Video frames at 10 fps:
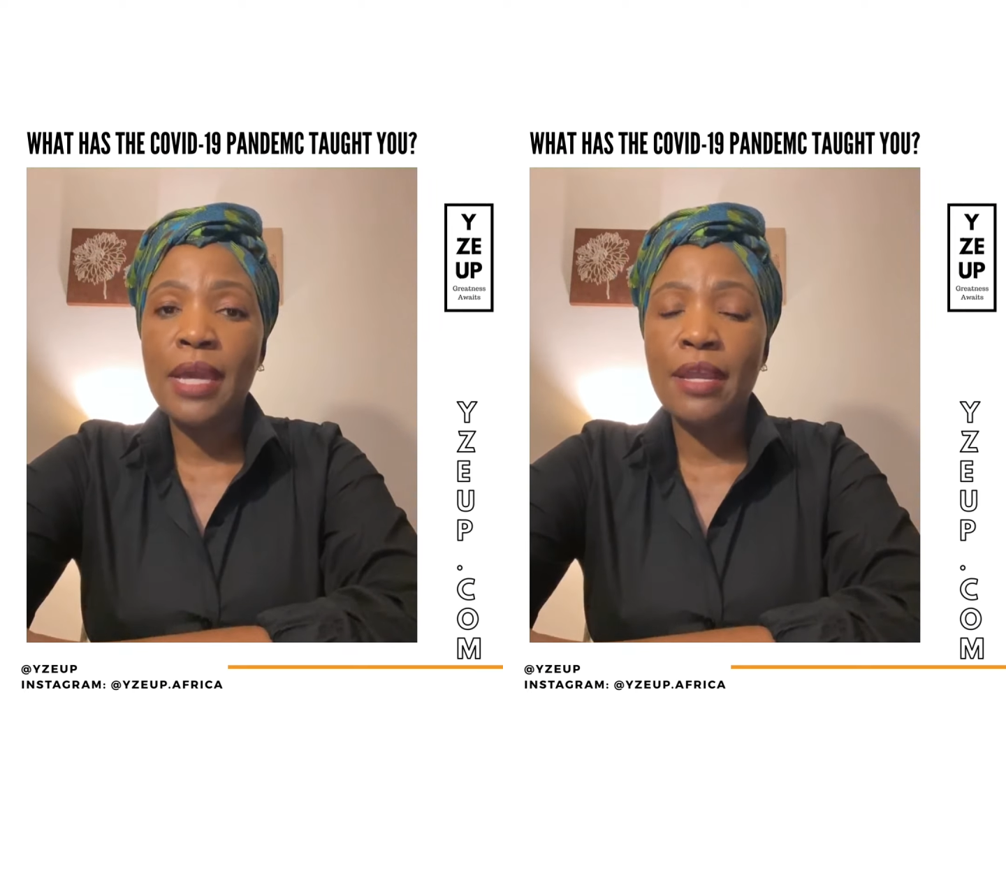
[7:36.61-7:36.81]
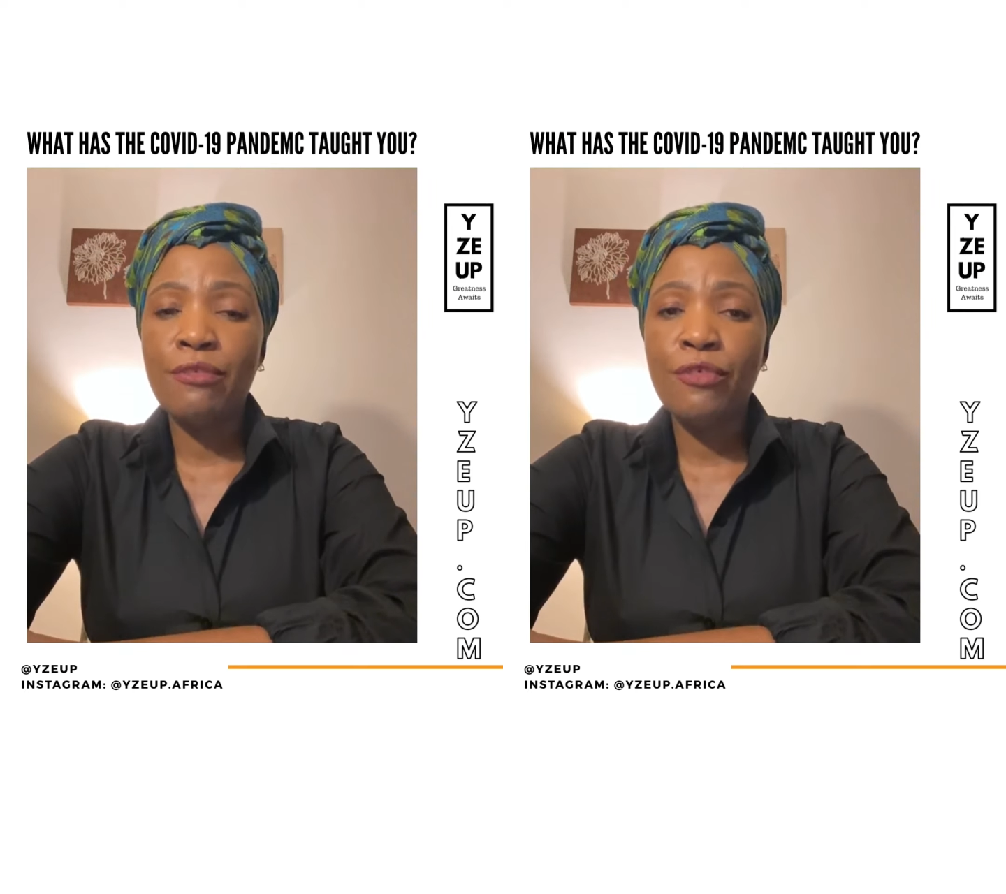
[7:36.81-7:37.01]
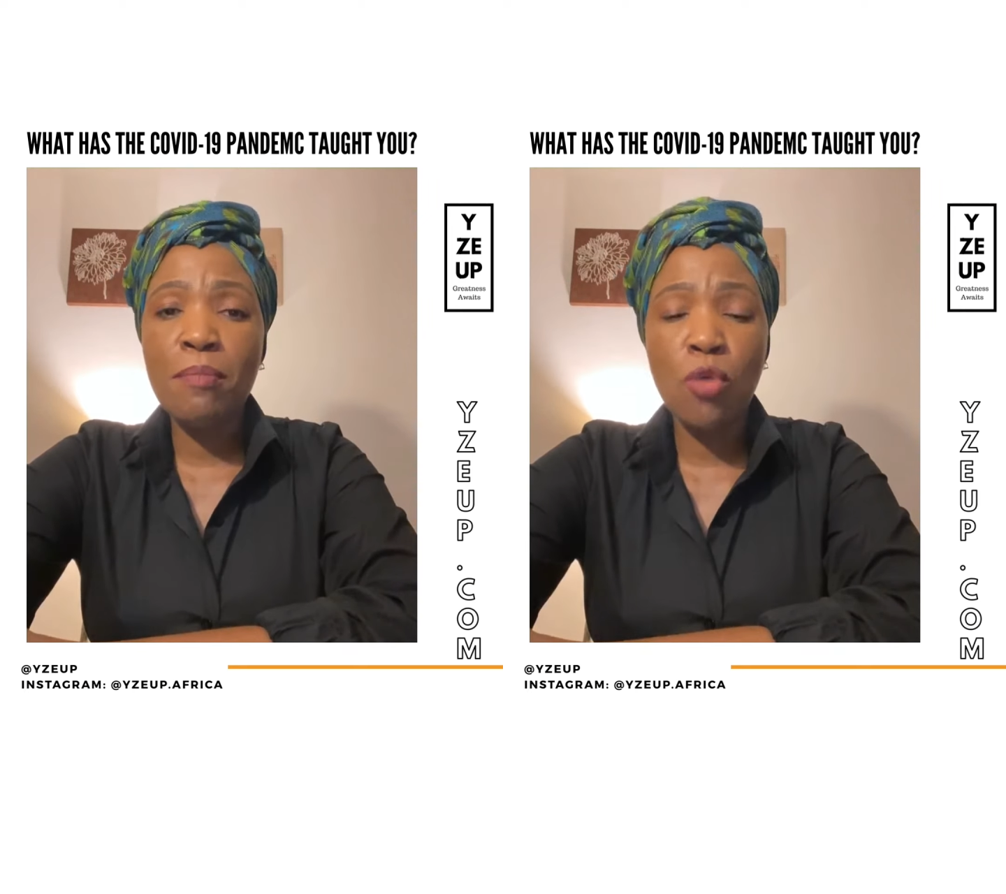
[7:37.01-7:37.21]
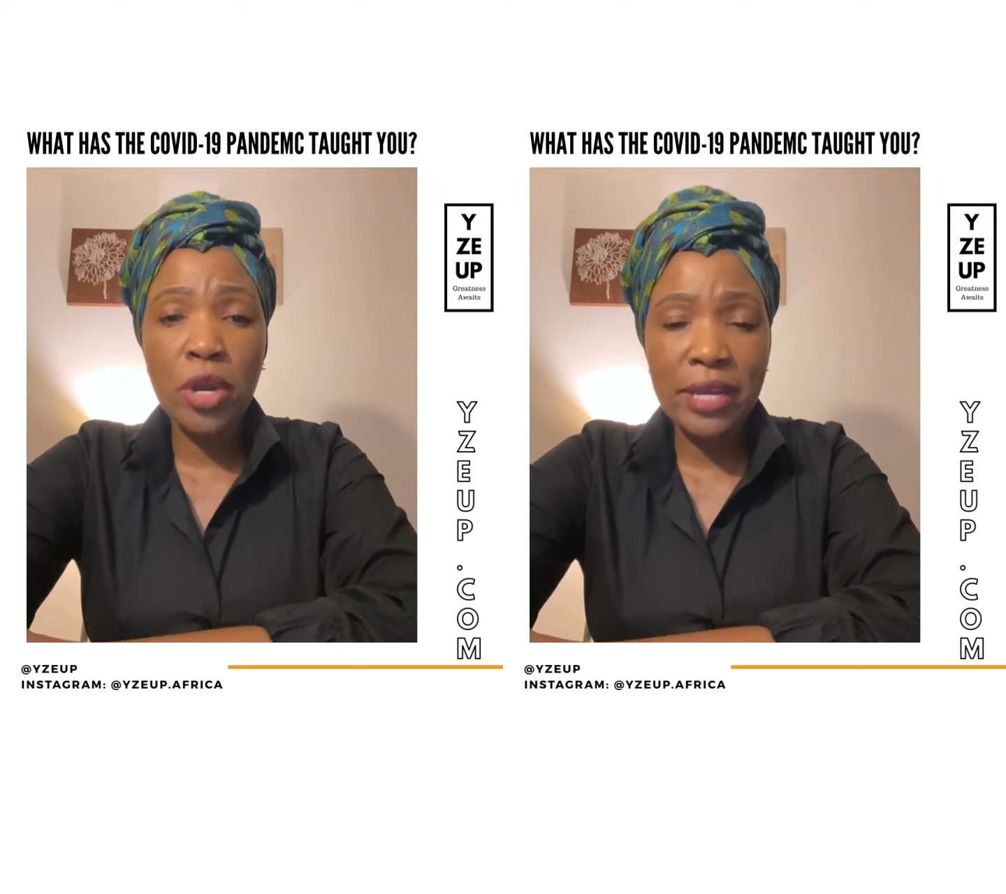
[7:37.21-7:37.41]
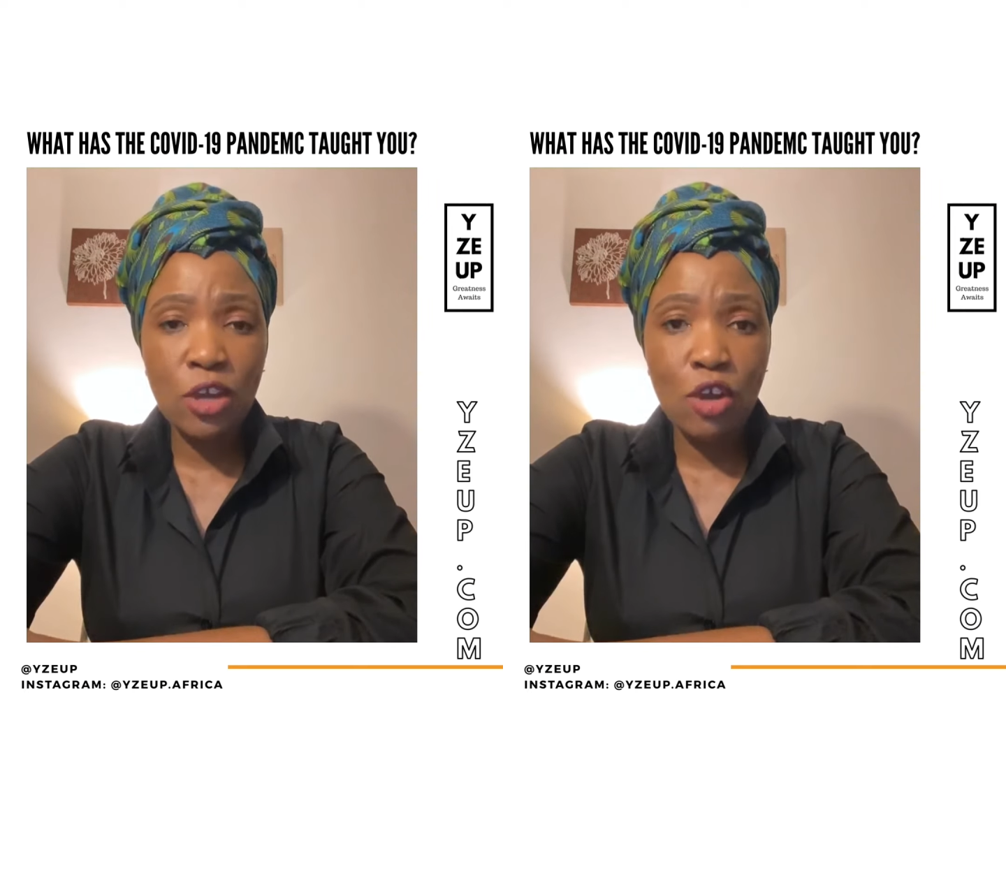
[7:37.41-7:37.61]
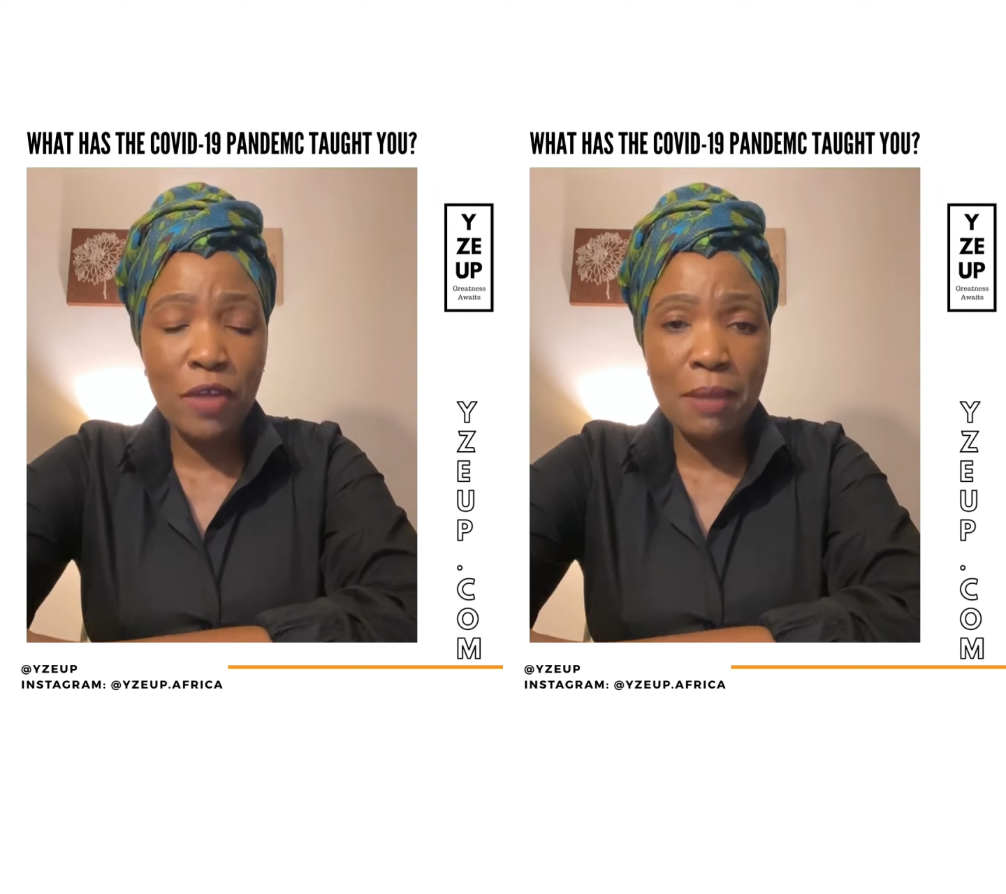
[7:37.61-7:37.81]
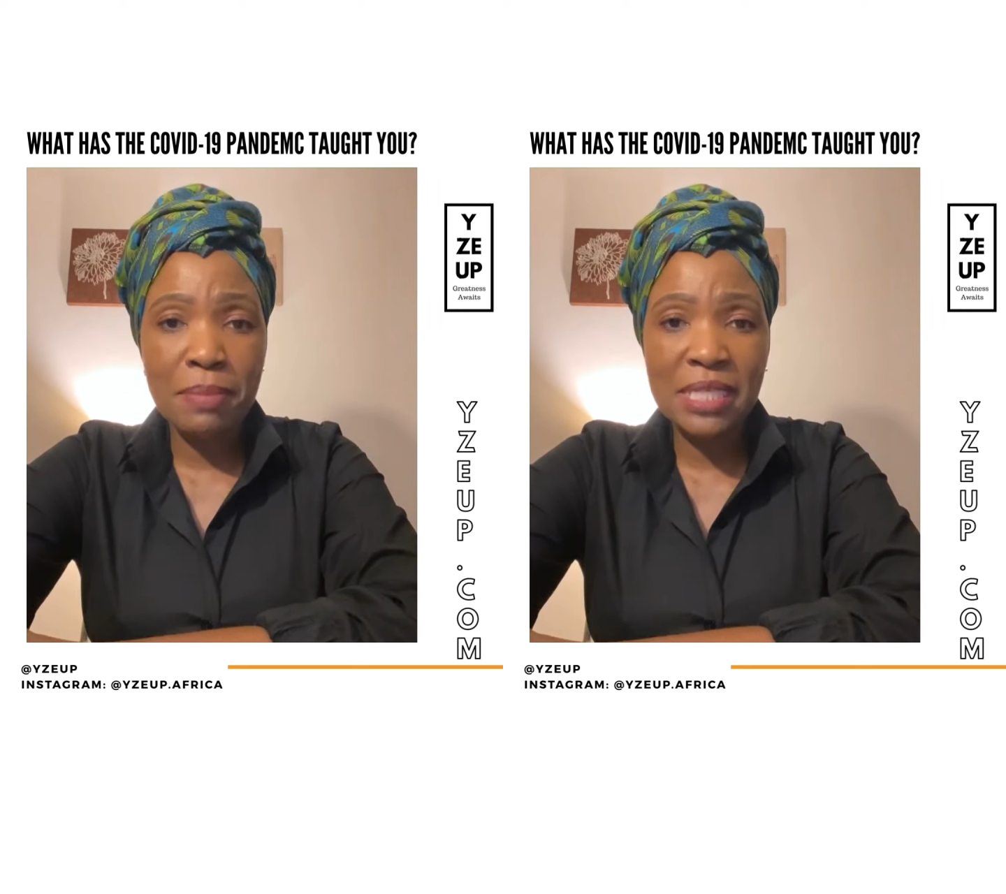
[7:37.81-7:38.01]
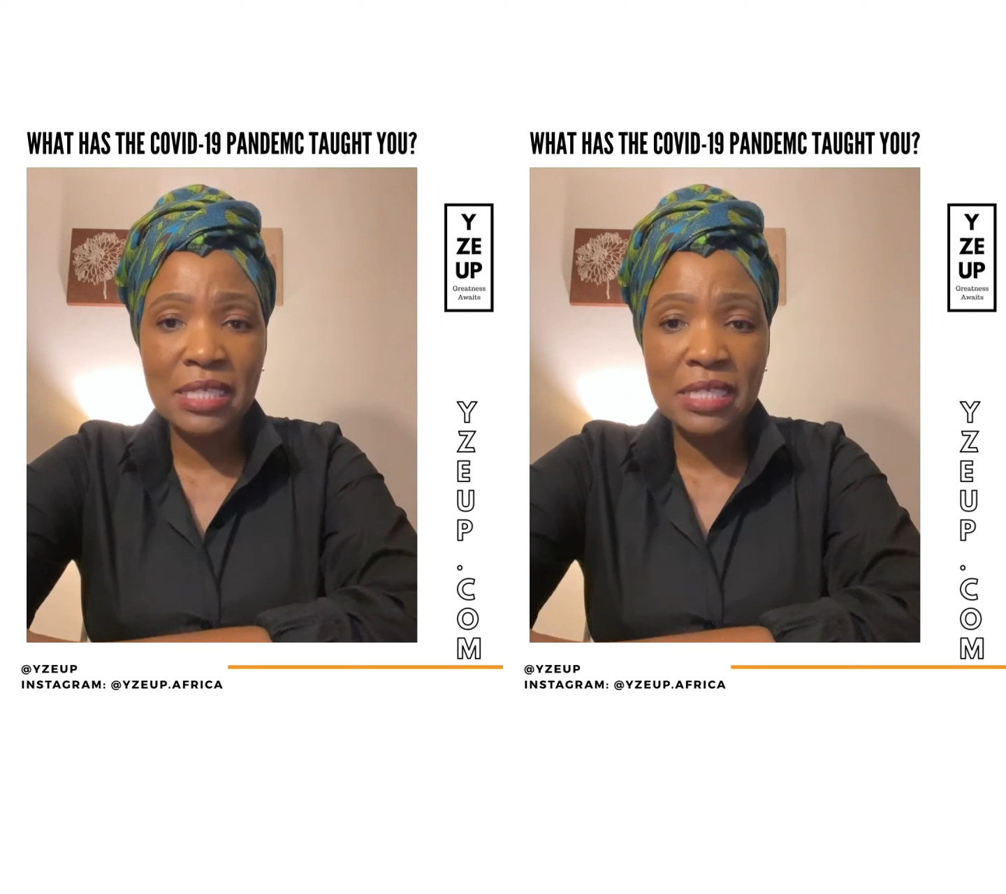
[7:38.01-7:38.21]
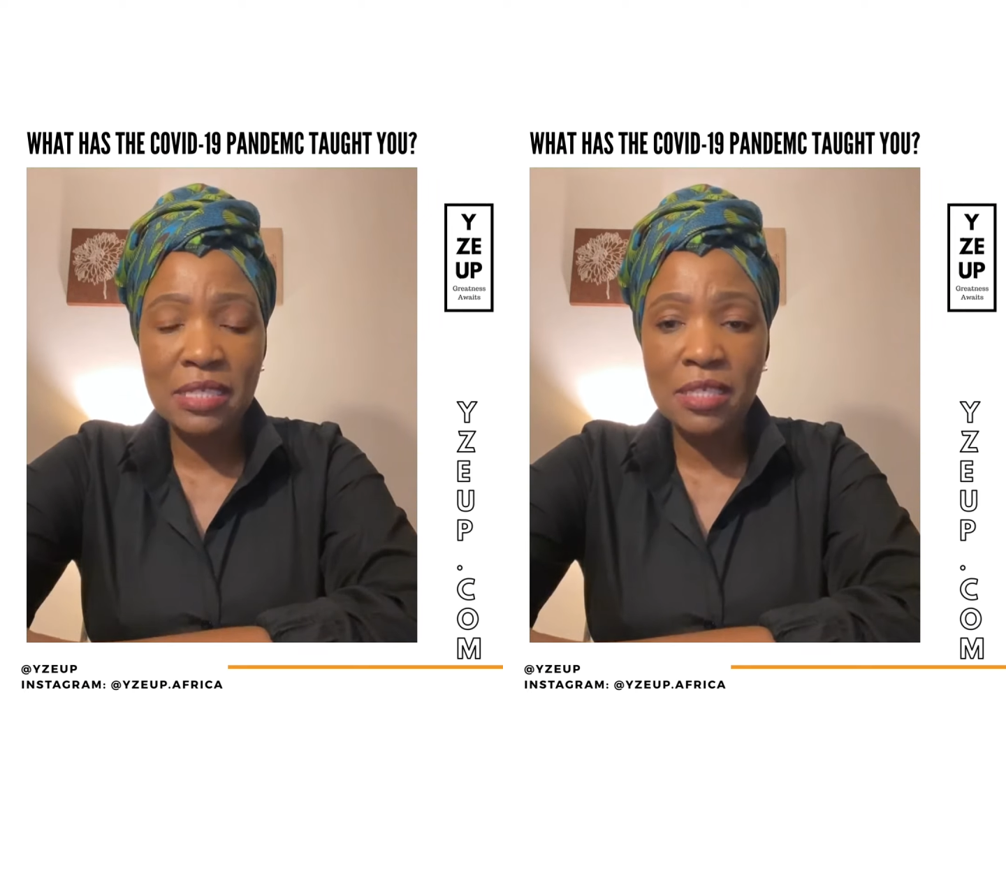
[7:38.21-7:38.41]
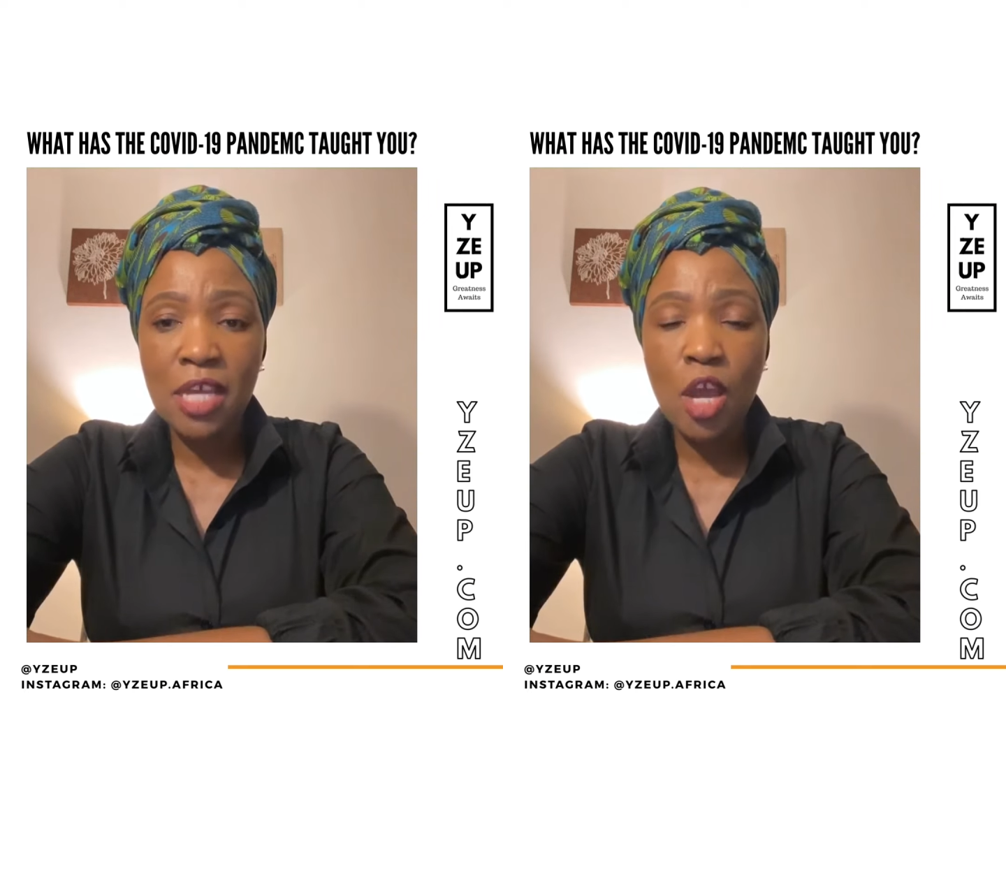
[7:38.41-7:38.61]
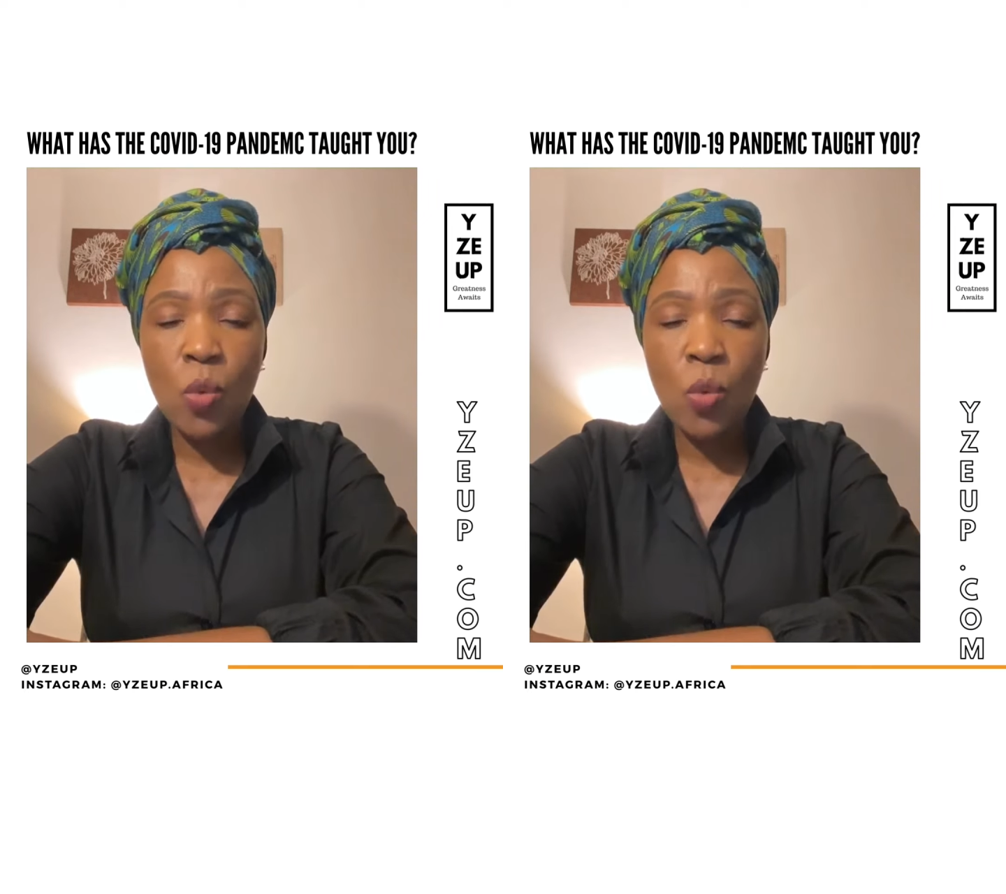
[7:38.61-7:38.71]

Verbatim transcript: and remodeling of our businesses,